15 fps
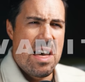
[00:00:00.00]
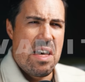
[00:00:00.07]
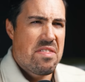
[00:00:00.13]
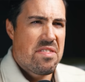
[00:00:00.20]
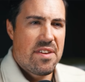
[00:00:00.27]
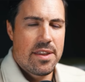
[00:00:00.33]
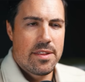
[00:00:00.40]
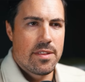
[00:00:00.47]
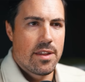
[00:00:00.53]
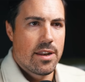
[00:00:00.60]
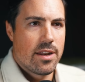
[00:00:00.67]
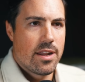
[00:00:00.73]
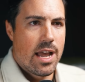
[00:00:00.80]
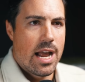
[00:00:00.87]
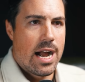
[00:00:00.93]
um, that thing
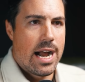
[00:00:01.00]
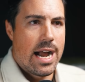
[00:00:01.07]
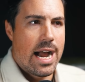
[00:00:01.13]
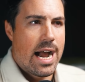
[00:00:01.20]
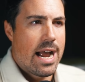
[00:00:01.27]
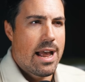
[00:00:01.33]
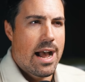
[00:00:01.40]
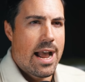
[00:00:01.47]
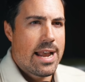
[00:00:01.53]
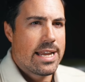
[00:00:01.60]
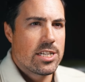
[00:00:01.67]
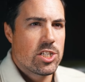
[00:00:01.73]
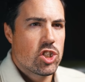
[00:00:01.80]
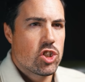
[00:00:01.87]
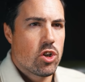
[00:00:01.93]
that I, I
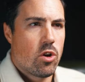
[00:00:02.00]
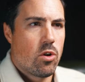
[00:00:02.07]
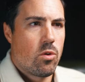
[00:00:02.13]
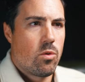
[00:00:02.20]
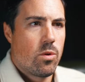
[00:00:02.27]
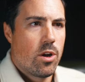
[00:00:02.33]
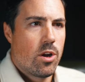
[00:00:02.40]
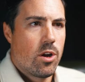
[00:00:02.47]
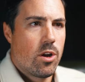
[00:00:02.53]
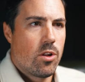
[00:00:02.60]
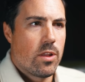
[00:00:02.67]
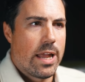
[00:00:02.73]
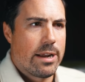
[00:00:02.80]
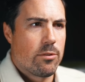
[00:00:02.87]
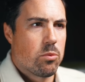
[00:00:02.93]
get so
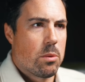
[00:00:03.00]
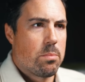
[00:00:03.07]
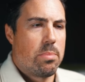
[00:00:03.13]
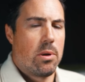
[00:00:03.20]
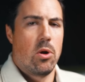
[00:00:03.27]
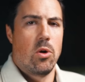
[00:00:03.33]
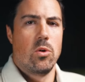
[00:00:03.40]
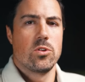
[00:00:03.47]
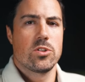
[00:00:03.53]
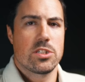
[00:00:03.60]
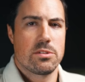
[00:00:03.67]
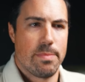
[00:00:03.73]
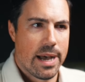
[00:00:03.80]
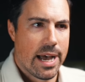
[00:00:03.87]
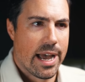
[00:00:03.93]
like
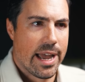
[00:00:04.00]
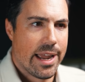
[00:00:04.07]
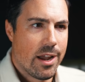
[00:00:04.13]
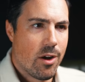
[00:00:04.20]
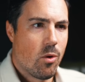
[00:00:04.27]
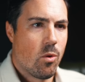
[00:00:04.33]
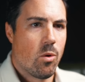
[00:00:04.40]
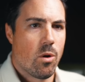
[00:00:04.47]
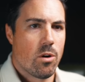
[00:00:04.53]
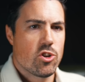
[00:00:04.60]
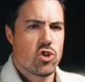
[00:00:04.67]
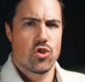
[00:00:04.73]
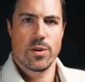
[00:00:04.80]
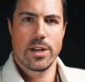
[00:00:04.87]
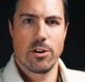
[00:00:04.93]
repulsed by or
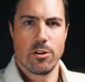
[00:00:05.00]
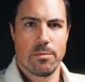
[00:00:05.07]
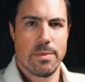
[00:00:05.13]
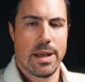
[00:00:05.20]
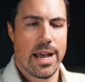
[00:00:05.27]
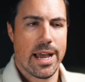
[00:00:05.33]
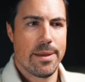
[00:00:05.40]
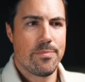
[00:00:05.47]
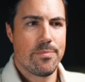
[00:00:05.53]
triggered by.